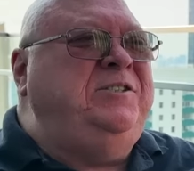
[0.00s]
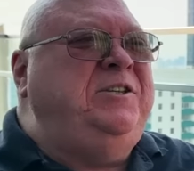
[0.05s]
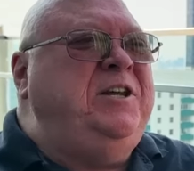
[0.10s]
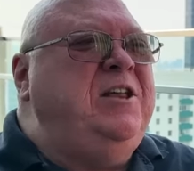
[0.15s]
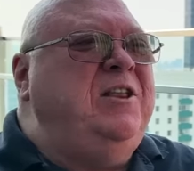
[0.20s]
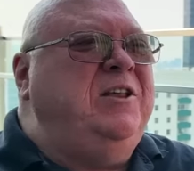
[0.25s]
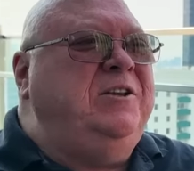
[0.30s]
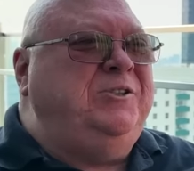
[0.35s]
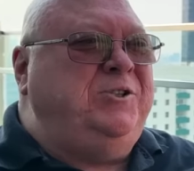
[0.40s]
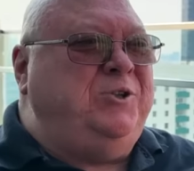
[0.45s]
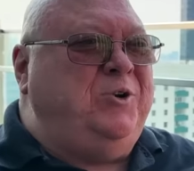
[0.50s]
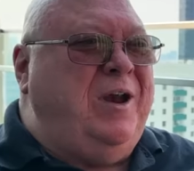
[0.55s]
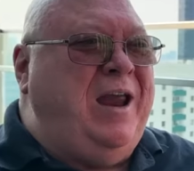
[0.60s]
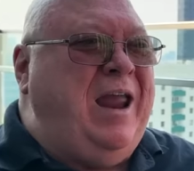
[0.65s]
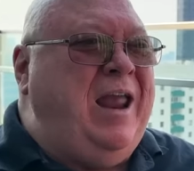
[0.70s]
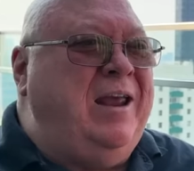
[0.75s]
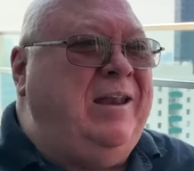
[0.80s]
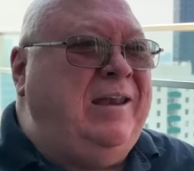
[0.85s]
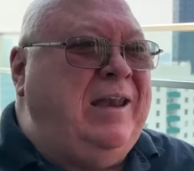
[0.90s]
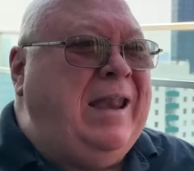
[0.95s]
Dillinger
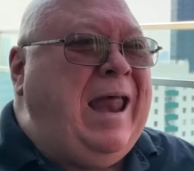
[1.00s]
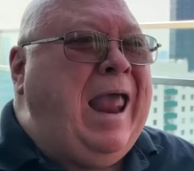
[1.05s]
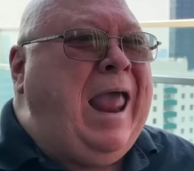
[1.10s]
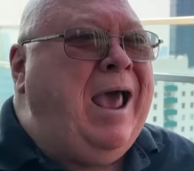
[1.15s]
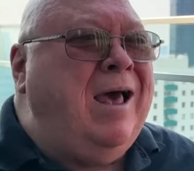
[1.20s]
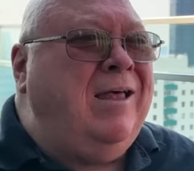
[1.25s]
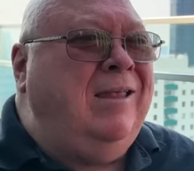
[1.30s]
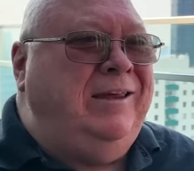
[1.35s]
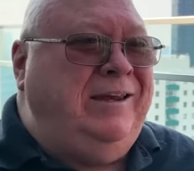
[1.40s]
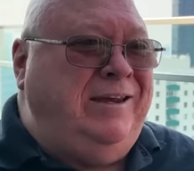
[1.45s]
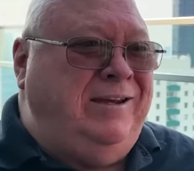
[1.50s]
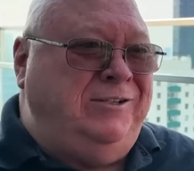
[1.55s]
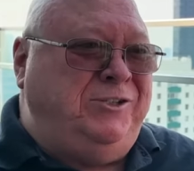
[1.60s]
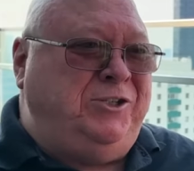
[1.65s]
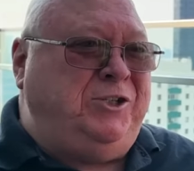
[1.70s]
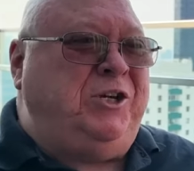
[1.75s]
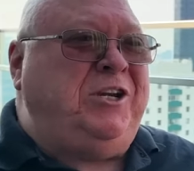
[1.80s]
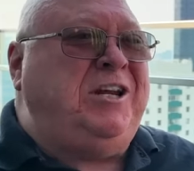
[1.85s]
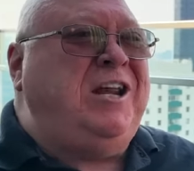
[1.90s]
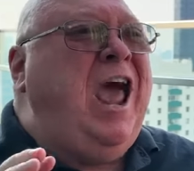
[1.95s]
had in an alley in
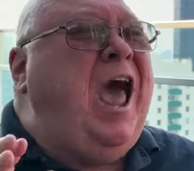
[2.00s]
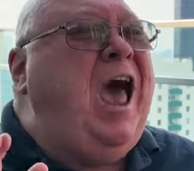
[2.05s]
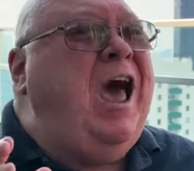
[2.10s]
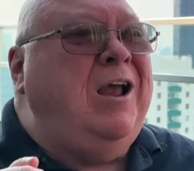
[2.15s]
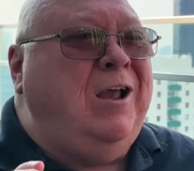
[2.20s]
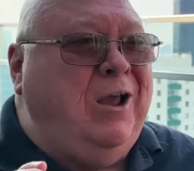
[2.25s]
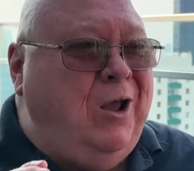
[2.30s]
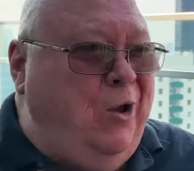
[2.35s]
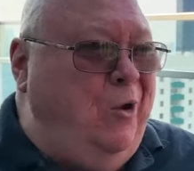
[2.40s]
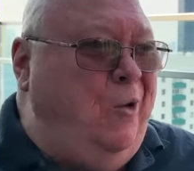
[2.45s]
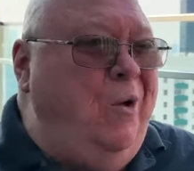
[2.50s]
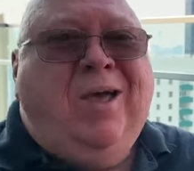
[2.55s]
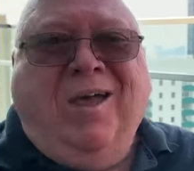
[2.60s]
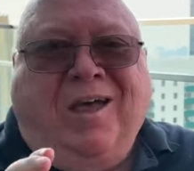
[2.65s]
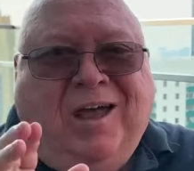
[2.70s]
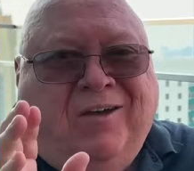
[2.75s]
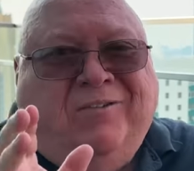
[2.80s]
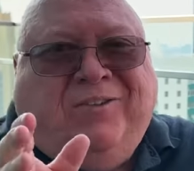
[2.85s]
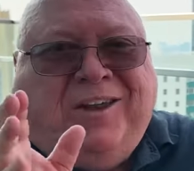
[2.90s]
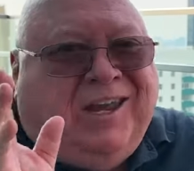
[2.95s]
Chicago
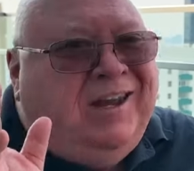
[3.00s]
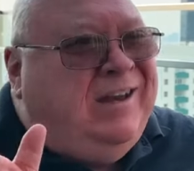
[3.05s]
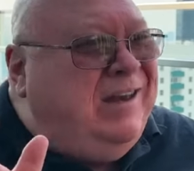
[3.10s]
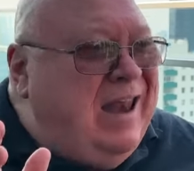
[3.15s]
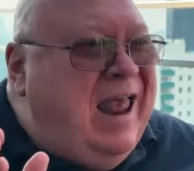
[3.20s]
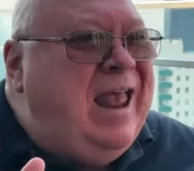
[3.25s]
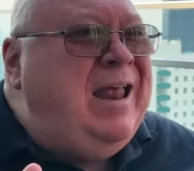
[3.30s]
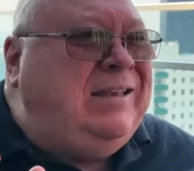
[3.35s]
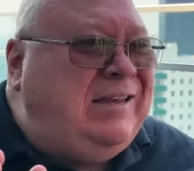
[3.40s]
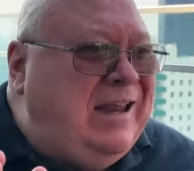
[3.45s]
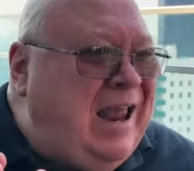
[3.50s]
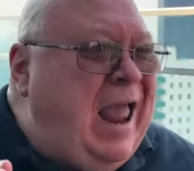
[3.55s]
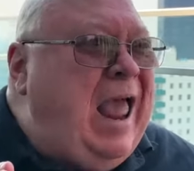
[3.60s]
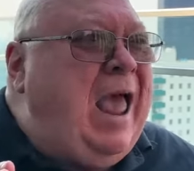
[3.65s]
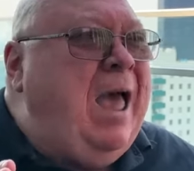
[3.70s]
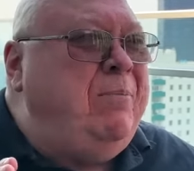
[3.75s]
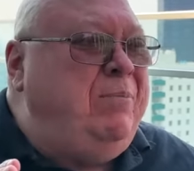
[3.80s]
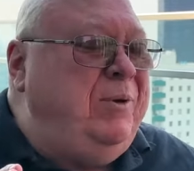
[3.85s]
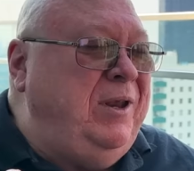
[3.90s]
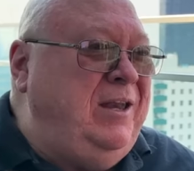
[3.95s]
of getting that to
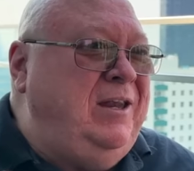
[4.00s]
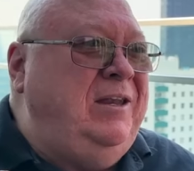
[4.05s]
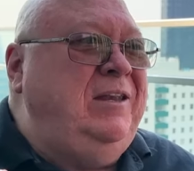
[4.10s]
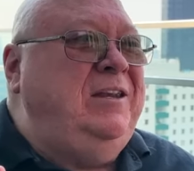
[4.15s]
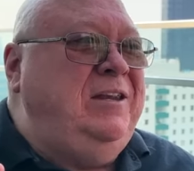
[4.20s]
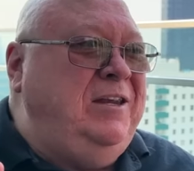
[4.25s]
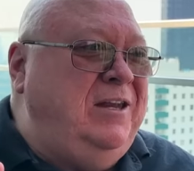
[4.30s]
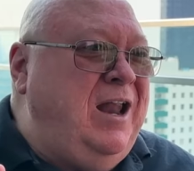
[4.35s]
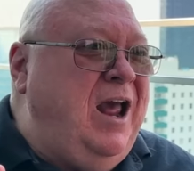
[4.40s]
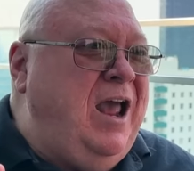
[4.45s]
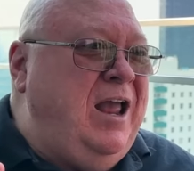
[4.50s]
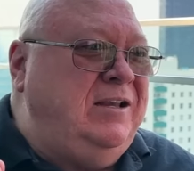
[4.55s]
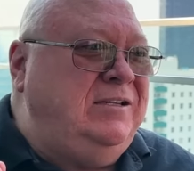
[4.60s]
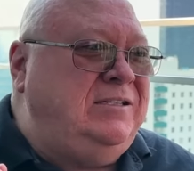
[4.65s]
happen in the United